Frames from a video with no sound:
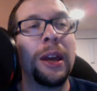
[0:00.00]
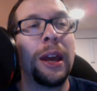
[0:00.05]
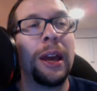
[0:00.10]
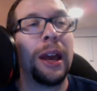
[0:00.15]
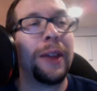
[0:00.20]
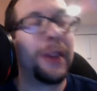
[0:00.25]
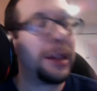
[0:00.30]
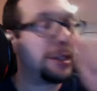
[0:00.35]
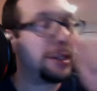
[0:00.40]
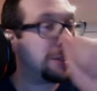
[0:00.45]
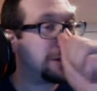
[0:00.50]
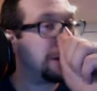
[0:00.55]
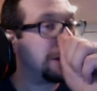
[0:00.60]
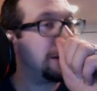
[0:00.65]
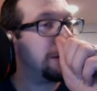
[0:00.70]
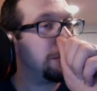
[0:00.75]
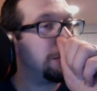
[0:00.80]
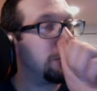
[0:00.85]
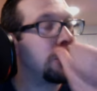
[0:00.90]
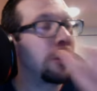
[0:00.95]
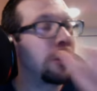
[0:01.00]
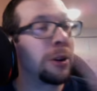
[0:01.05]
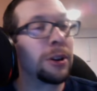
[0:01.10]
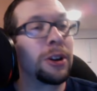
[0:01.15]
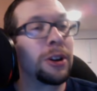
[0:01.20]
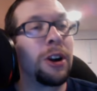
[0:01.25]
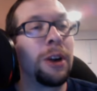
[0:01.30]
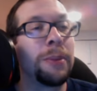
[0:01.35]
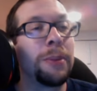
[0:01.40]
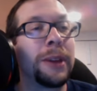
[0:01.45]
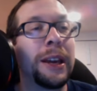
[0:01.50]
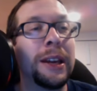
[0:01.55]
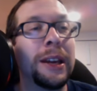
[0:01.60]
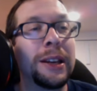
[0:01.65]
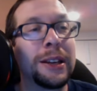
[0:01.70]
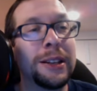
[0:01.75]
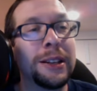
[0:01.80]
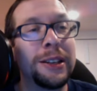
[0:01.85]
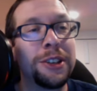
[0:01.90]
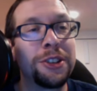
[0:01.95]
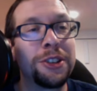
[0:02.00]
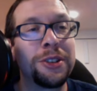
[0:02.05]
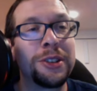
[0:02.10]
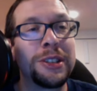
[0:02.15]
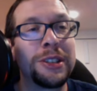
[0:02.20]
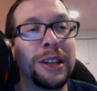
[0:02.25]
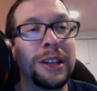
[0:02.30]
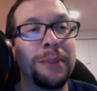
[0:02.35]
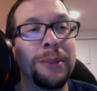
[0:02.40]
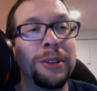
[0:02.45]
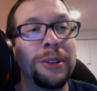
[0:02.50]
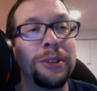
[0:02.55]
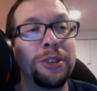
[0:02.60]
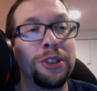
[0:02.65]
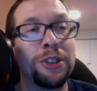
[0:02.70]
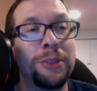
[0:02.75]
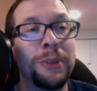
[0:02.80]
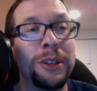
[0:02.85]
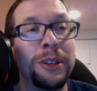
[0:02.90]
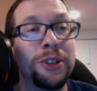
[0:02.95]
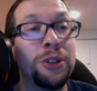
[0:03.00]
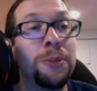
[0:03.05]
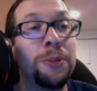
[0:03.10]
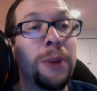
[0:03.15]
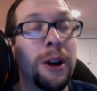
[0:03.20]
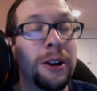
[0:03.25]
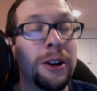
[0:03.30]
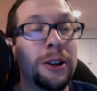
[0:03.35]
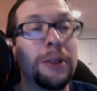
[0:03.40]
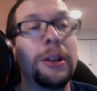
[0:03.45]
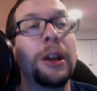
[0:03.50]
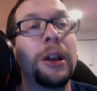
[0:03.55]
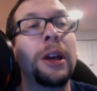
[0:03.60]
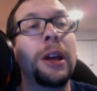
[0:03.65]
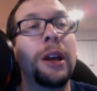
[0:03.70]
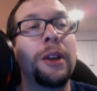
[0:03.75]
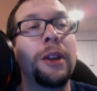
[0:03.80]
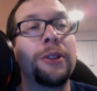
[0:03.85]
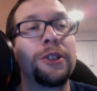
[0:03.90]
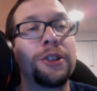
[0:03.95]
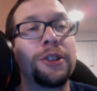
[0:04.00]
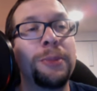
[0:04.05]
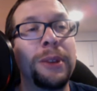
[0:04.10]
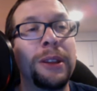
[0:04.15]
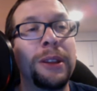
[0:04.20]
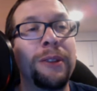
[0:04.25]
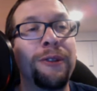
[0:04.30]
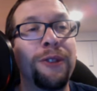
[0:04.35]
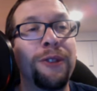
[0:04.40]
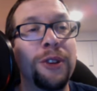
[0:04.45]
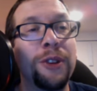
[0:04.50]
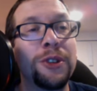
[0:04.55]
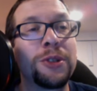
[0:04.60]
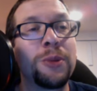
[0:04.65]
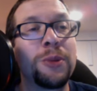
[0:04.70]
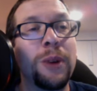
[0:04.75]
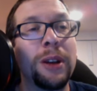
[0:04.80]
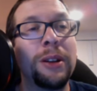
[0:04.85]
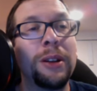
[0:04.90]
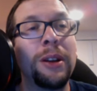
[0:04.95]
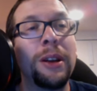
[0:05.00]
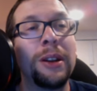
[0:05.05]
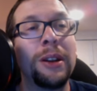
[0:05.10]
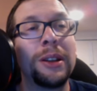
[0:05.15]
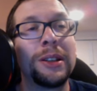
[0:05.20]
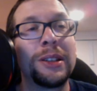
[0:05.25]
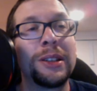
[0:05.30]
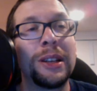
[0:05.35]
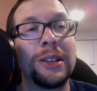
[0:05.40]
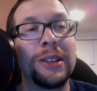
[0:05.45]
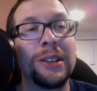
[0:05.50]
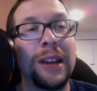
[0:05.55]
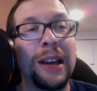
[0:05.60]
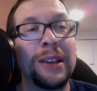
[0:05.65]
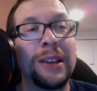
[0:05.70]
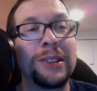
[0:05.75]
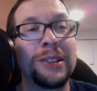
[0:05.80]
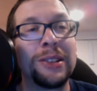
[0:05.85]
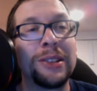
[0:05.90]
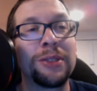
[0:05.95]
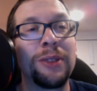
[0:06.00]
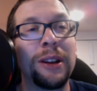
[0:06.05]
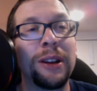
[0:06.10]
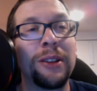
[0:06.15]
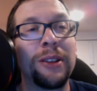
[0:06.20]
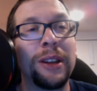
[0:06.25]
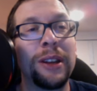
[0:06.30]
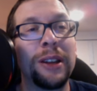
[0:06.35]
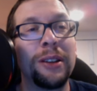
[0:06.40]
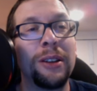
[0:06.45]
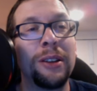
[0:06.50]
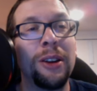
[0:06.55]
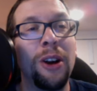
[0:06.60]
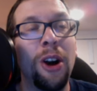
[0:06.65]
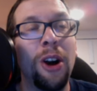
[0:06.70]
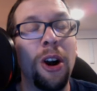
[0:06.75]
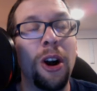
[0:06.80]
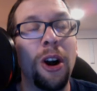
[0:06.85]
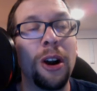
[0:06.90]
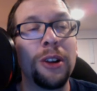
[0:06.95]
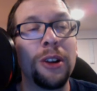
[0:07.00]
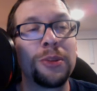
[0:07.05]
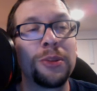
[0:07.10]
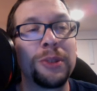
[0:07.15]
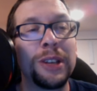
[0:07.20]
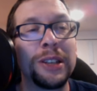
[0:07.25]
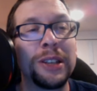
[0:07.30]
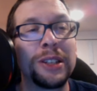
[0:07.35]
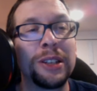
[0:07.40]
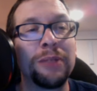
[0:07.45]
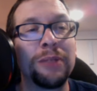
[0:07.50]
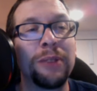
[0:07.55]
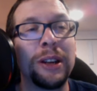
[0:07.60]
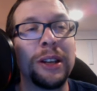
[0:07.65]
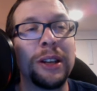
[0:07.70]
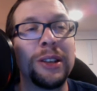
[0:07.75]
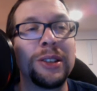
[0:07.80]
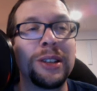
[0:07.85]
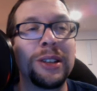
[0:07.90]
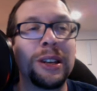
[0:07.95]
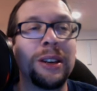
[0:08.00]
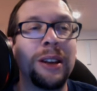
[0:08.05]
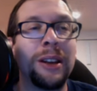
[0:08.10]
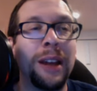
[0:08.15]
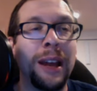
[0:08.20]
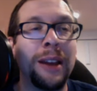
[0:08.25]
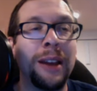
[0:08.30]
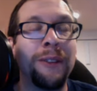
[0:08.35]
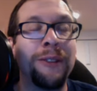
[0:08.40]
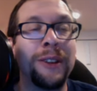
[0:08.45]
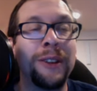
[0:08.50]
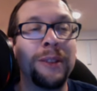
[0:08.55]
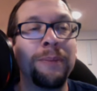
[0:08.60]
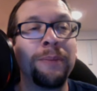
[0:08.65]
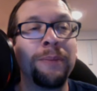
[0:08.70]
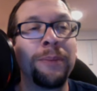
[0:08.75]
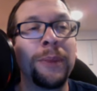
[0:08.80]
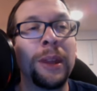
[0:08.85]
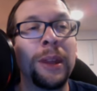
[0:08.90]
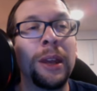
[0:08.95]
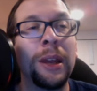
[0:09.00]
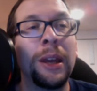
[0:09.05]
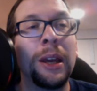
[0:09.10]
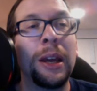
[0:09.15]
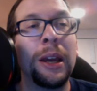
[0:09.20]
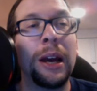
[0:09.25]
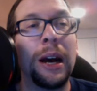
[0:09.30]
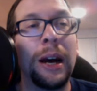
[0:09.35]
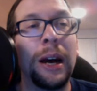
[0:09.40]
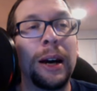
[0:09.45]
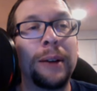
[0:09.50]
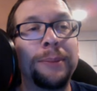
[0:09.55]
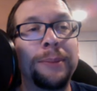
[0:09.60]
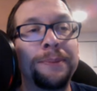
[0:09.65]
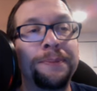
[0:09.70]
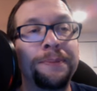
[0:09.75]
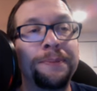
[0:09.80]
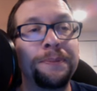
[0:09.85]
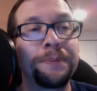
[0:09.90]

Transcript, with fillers: And that slightly more complicated conditional statement should be a two-parter. There should be the first one that says S is greater than R, so we're testing the radius, and, and if it um,